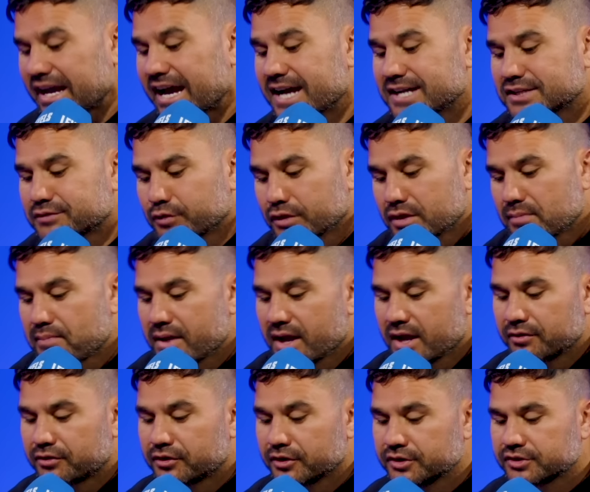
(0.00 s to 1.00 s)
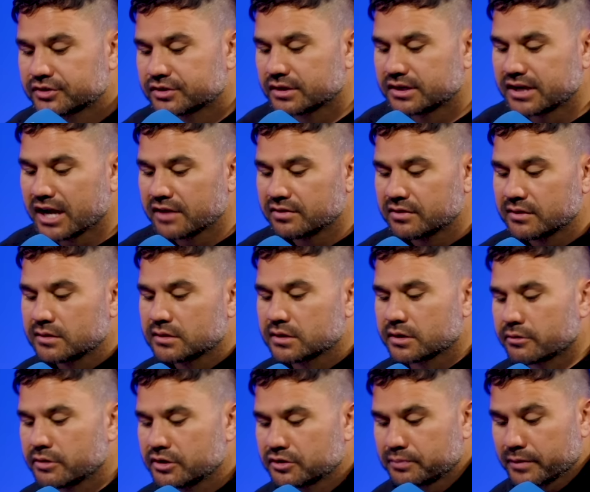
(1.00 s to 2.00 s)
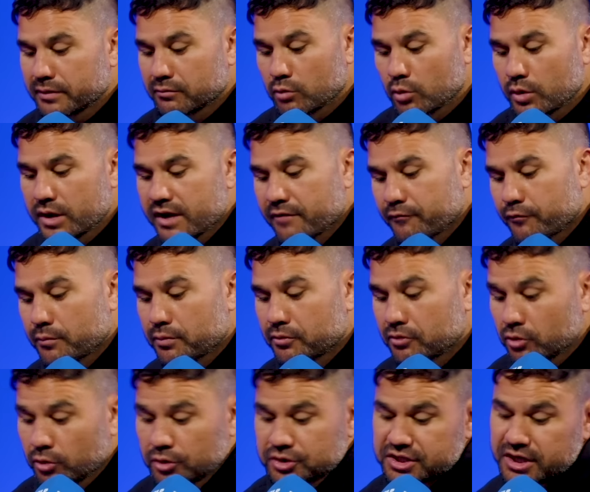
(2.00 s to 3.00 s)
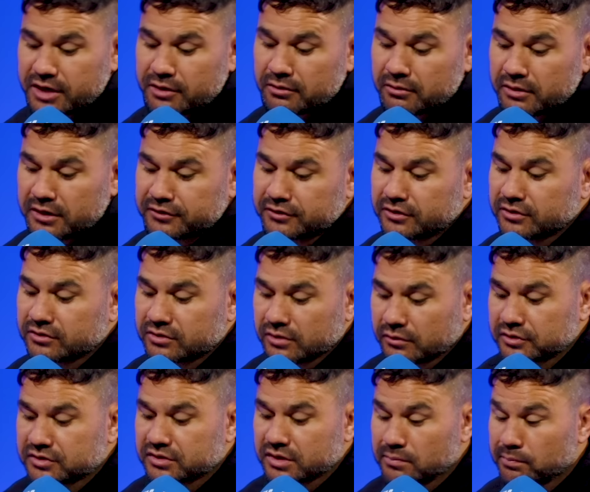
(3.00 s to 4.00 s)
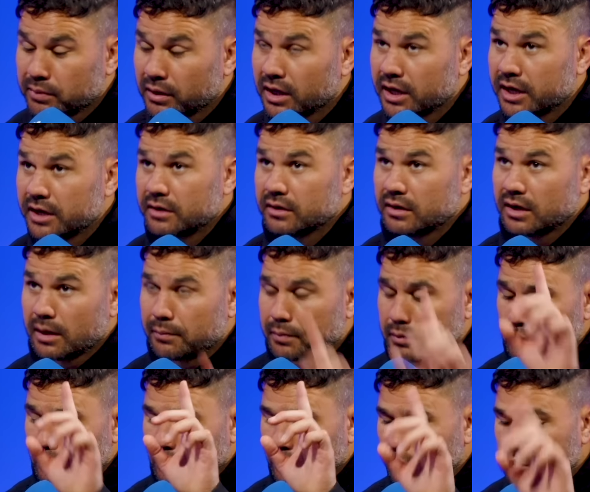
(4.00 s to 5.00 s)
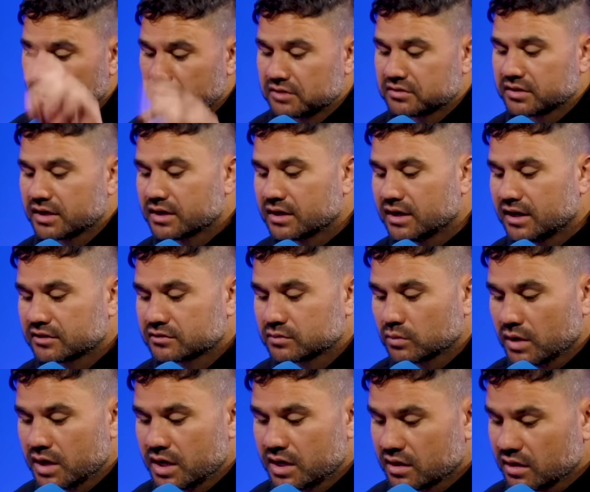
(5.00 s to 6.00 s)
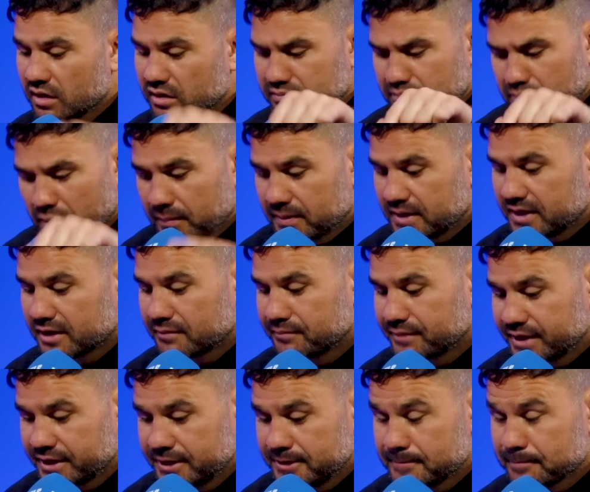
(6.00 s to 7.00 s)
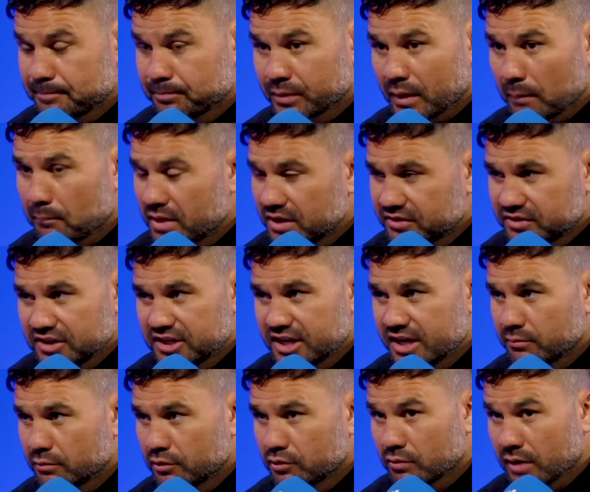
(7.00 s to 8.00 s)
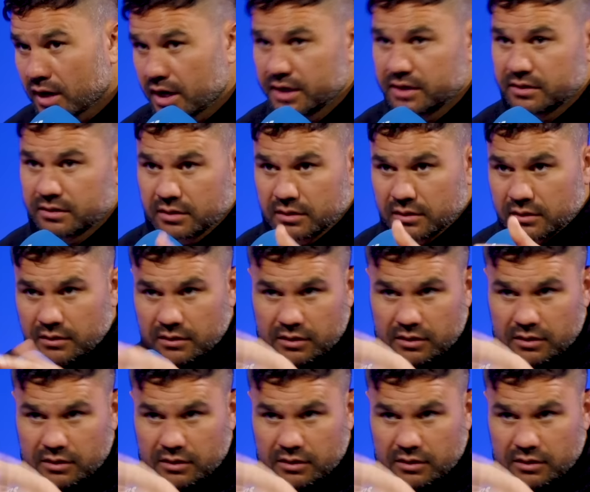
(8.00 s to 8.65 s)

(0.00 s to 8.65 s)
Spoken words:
As for the Panthers, Nathan Cleary has been ruled out for precautionary reasons. Obviously played up in North Queensland last week. Probably going to be pissing down with rain.